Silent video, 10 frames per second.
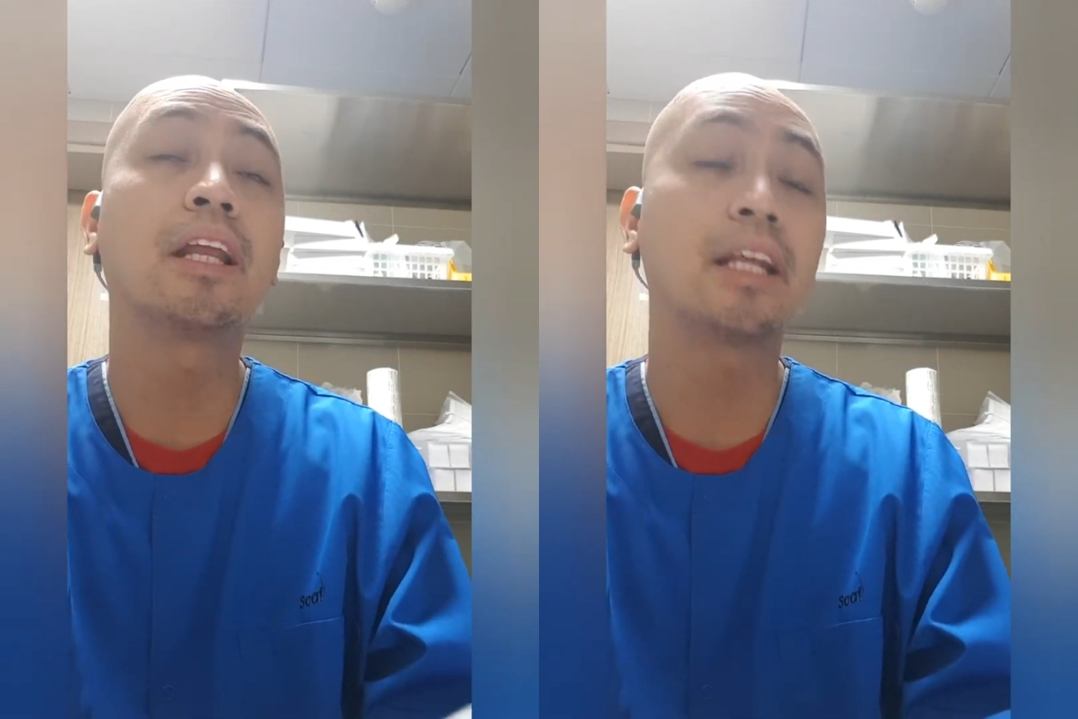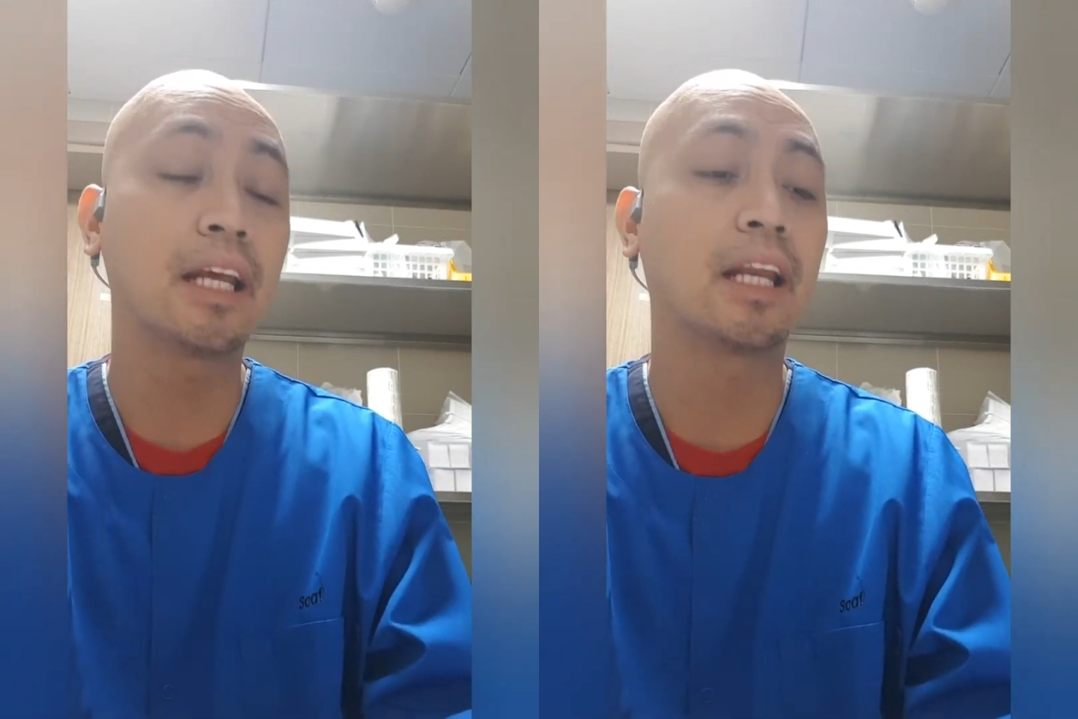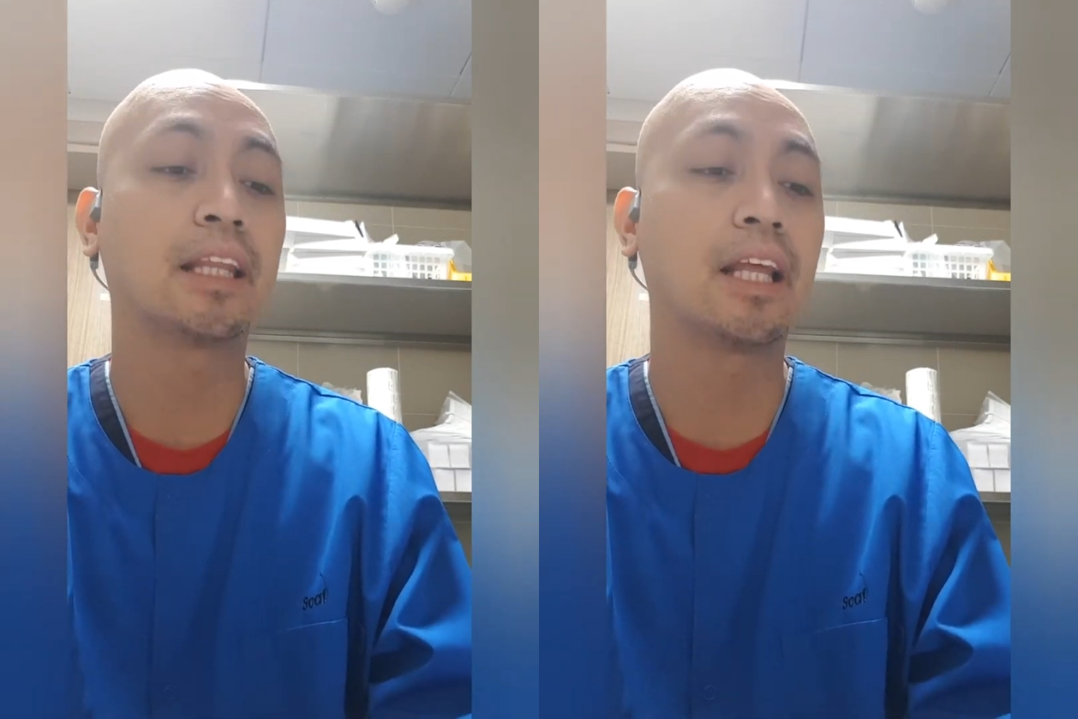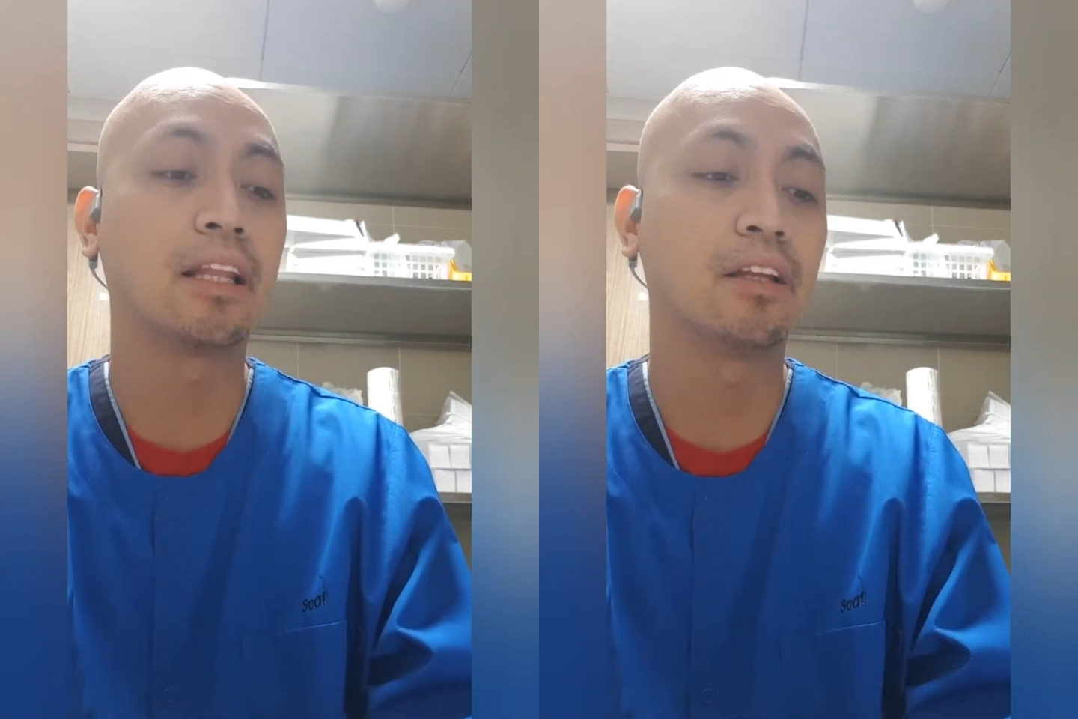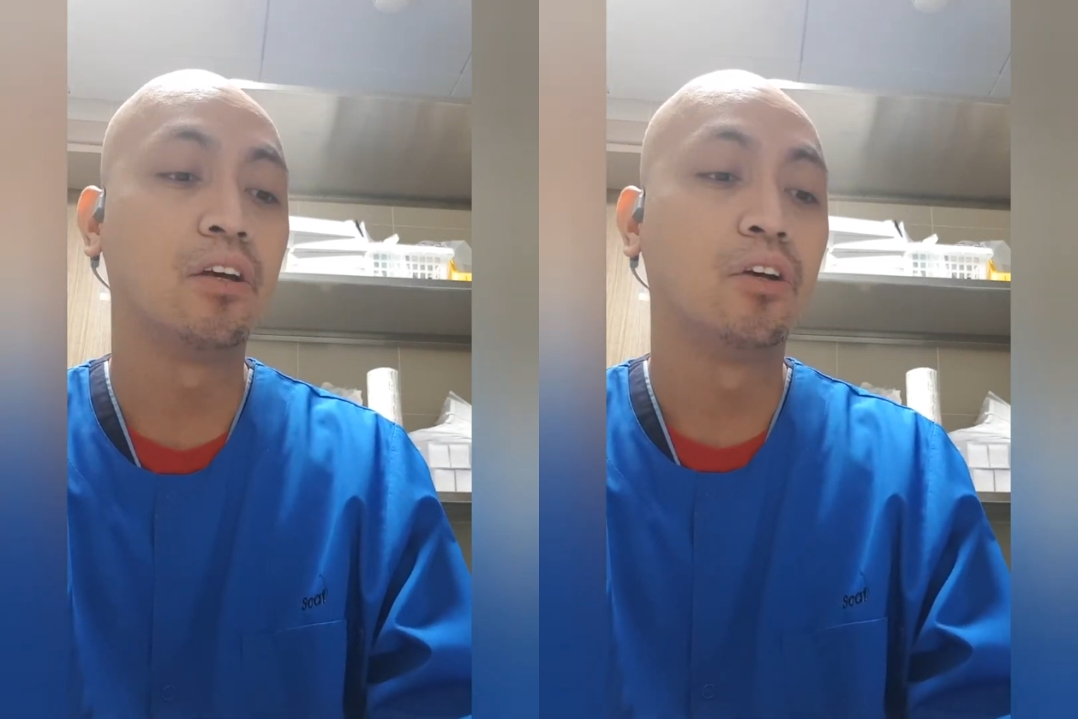
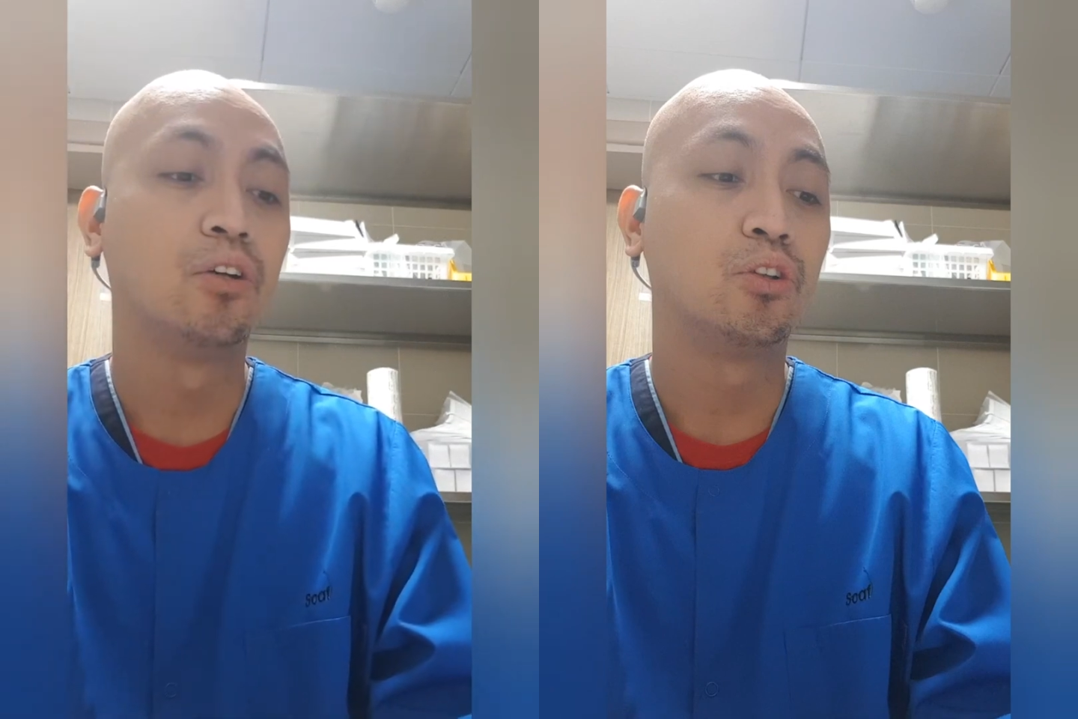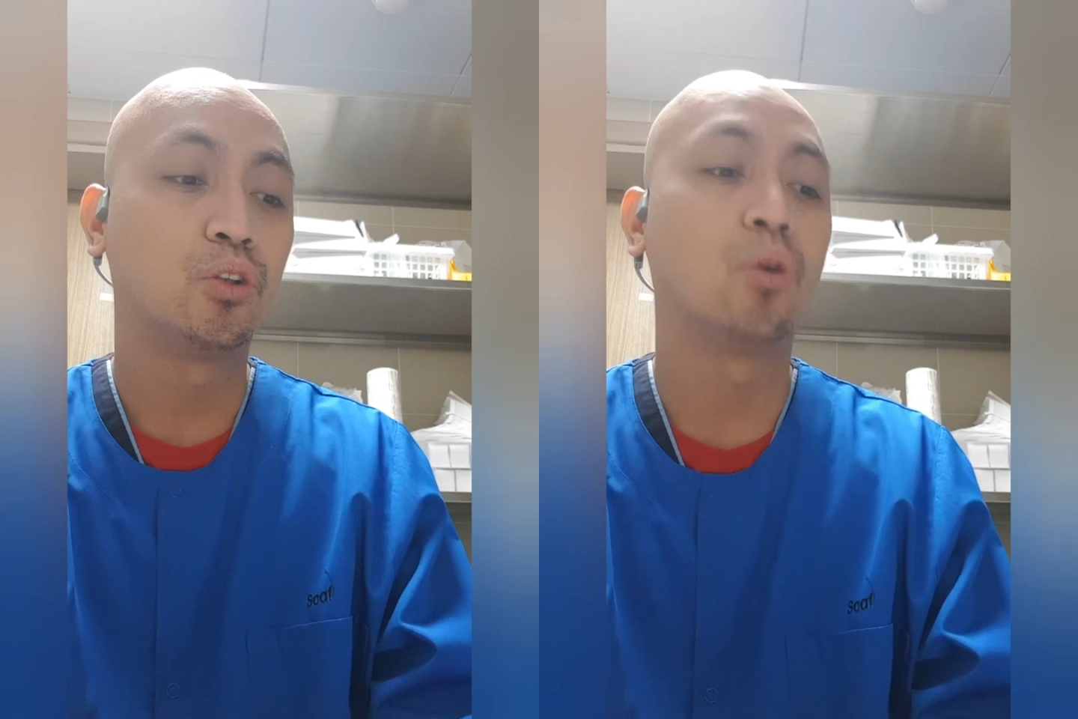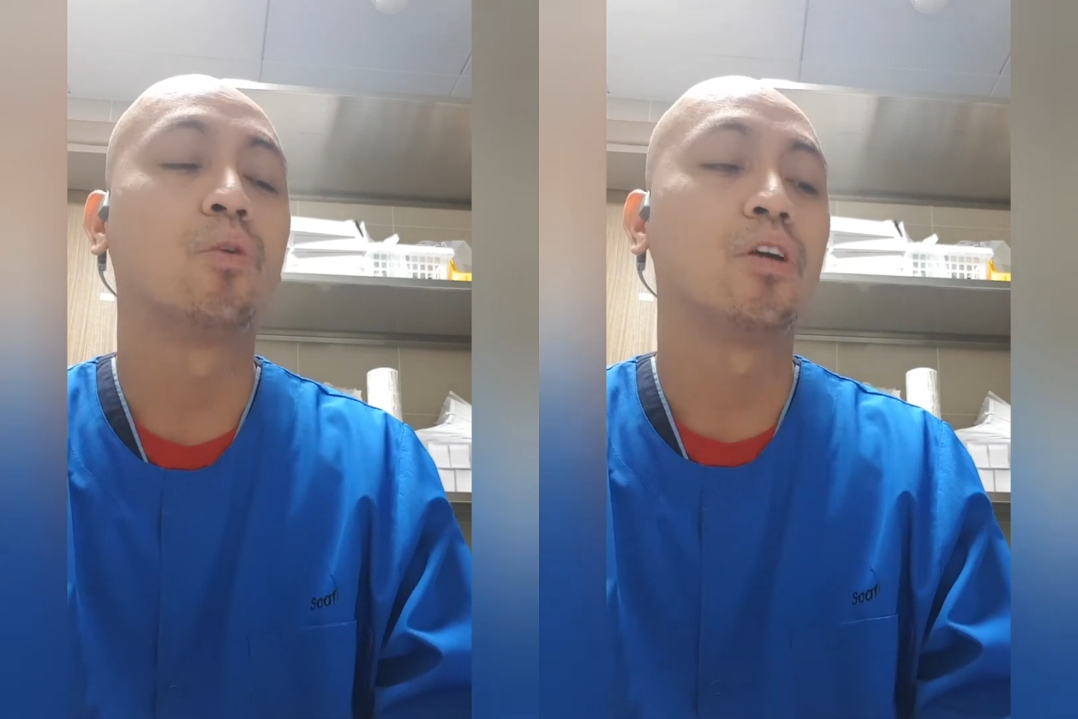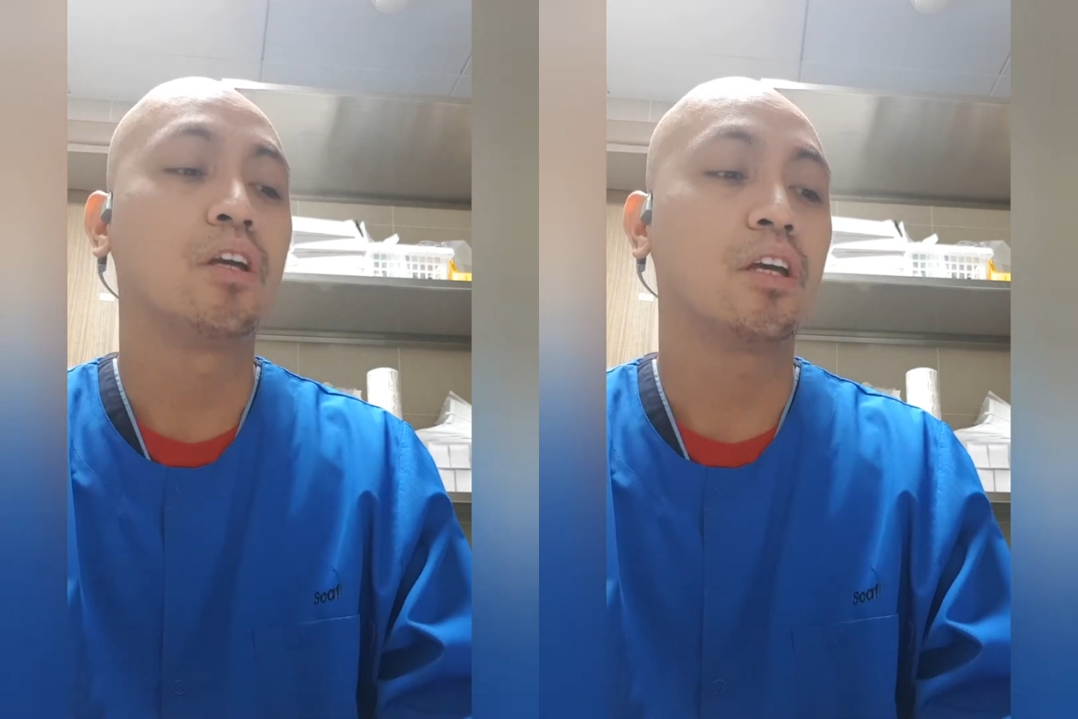irritant. So